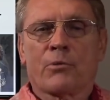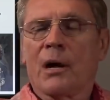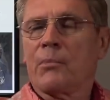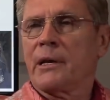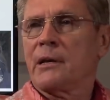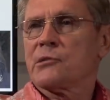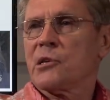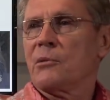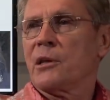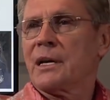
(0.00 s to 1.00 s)
Probably
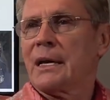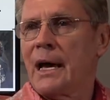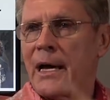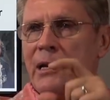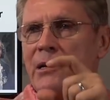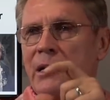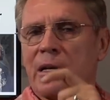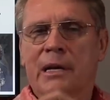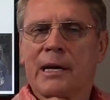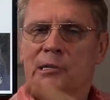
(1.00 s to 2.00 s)
some, the kind
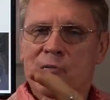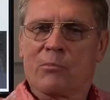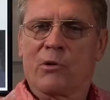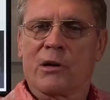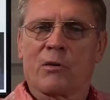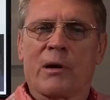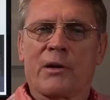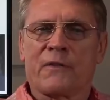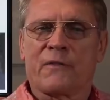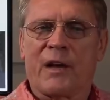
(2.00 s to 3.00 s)
indicates somewhere
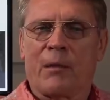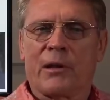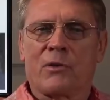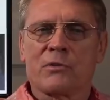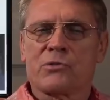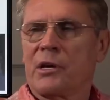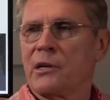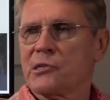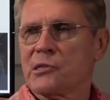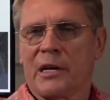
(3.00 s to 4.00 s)
around the family or
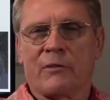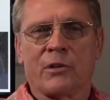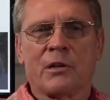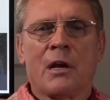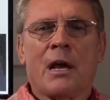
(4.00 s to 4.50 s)
genus level.